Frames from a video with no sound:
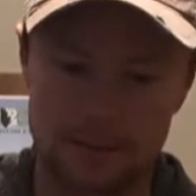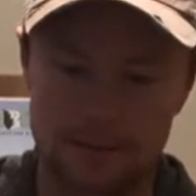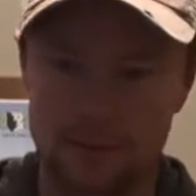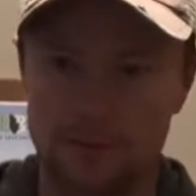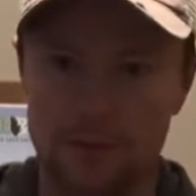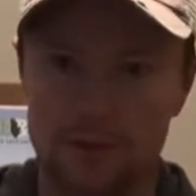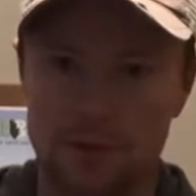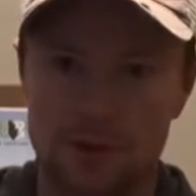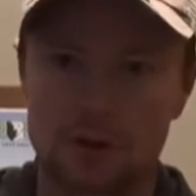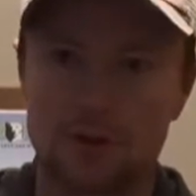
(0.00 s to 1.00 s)
you know, for two
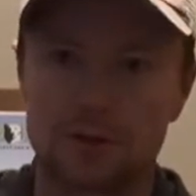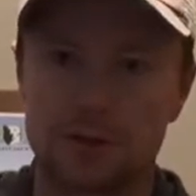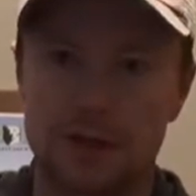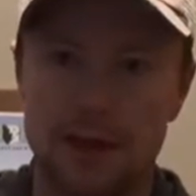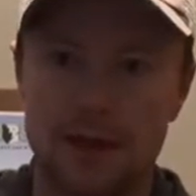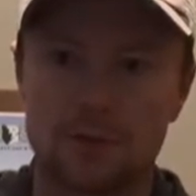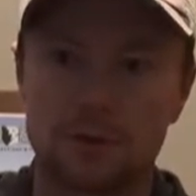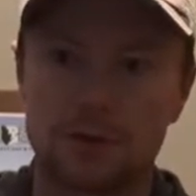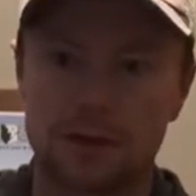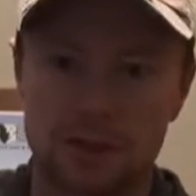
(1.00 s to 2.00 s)
hundred dollars, you can't
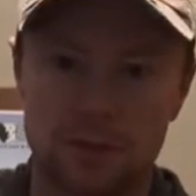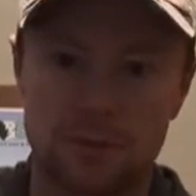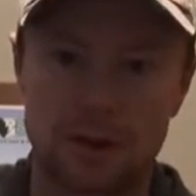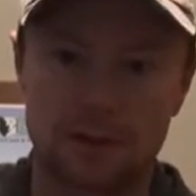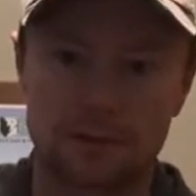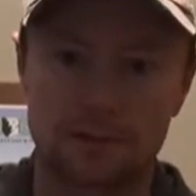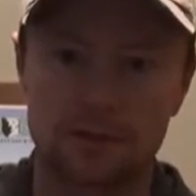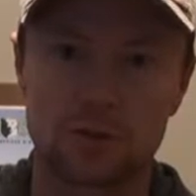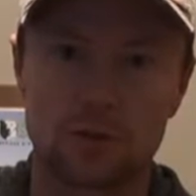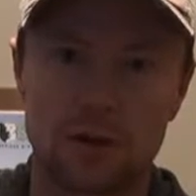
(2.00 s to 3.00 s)
really expect a
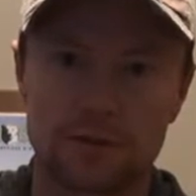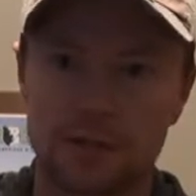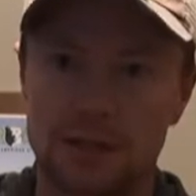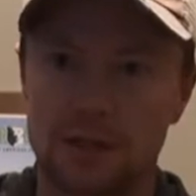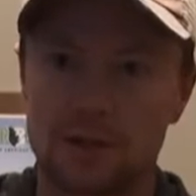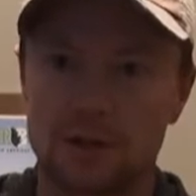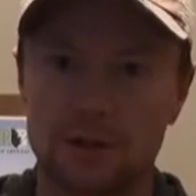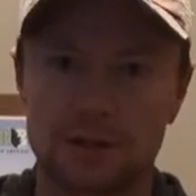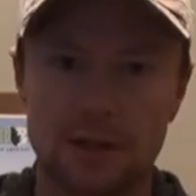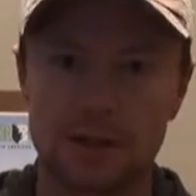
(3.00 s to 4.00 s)
Swarovski or
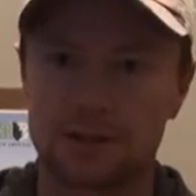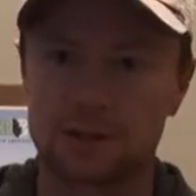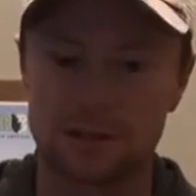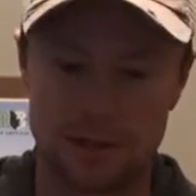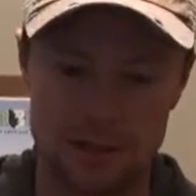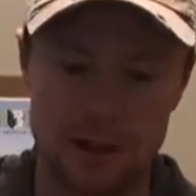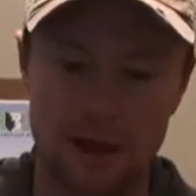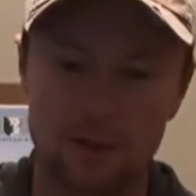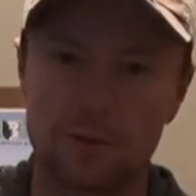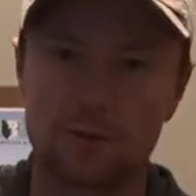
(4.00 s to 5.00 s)
a Zeiss
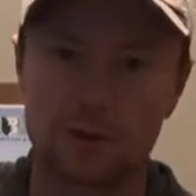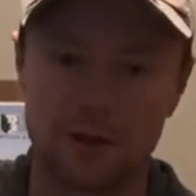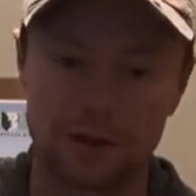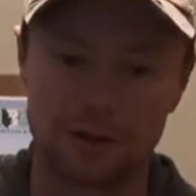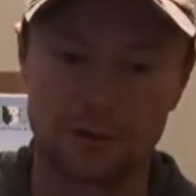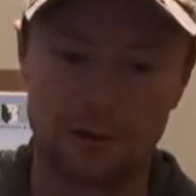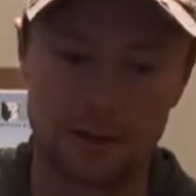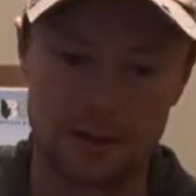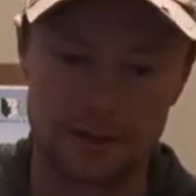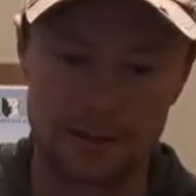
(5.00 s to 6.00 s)
caliber binocular.
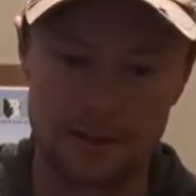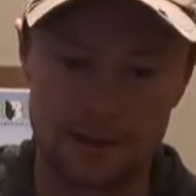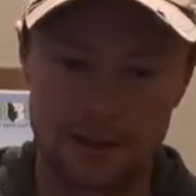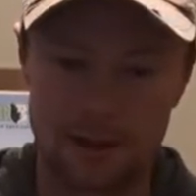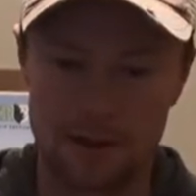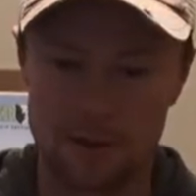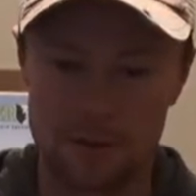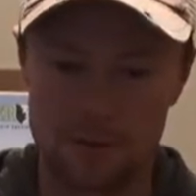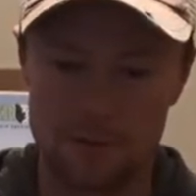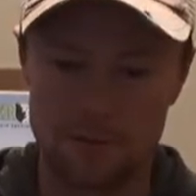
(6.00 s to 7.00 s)

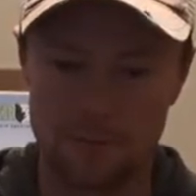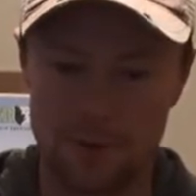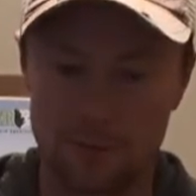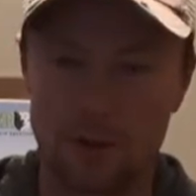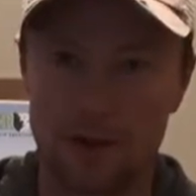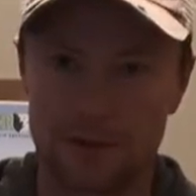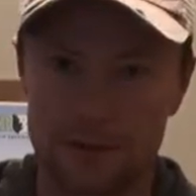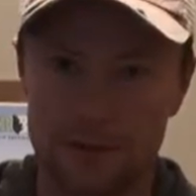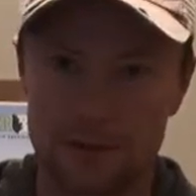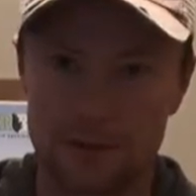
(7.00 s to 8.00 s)
Now, for the
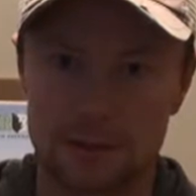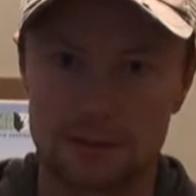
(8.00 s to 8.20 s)
plus